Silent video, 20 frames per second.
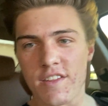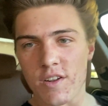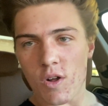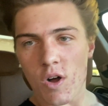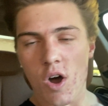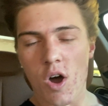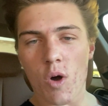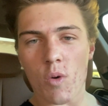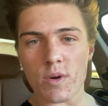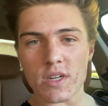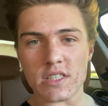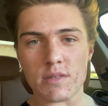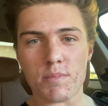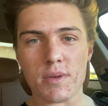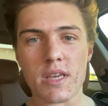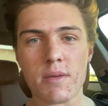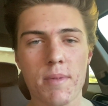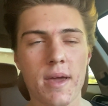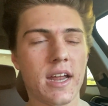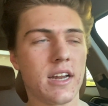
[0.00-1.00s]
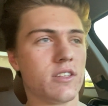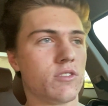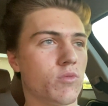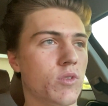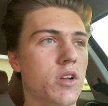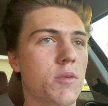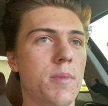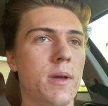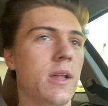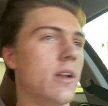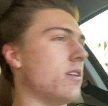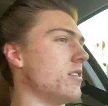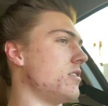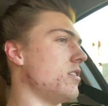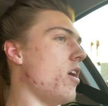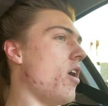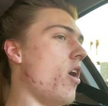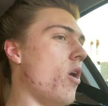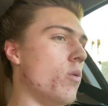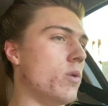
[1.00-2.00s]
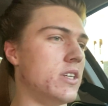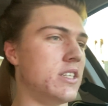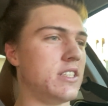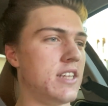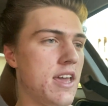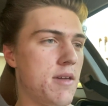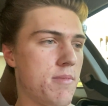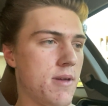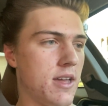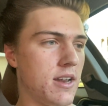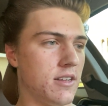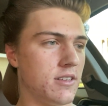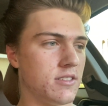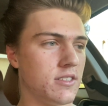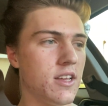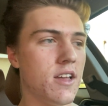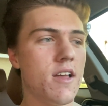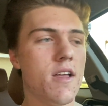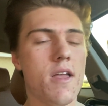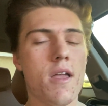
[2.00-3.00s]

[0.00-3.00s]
They'll always be betas. Real betas always stay betas.